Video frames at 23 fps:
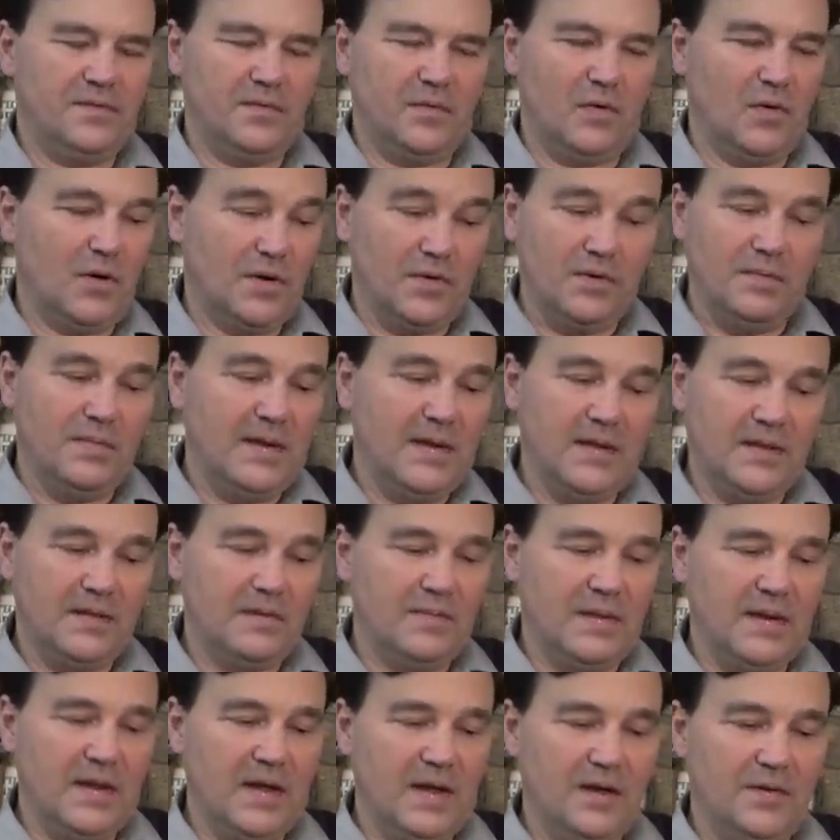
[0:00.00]
or you make
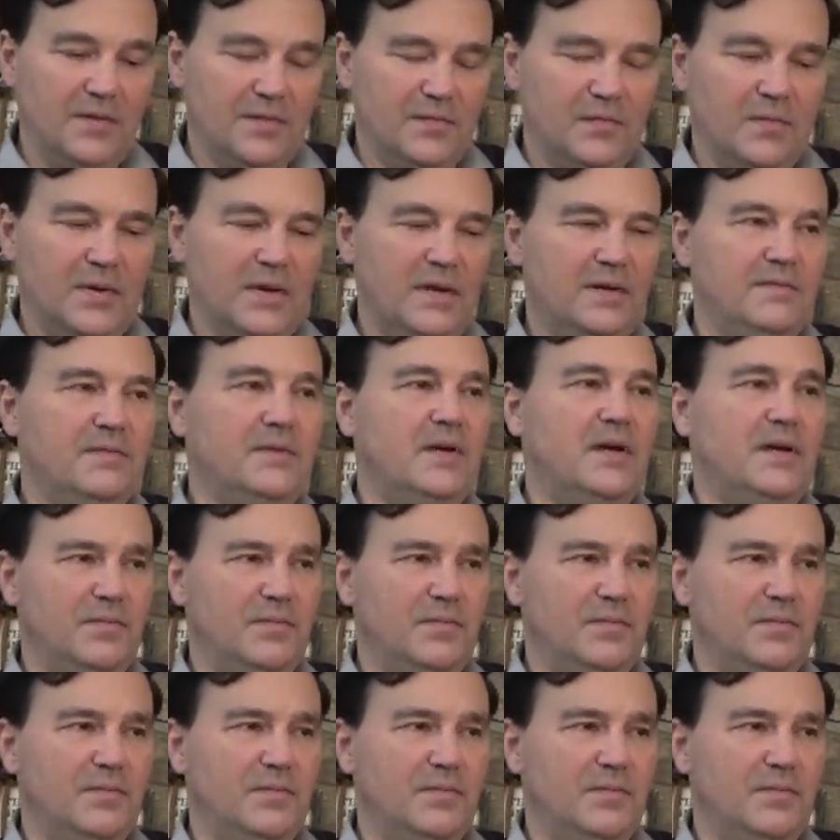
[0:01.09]
them in-house, whatever.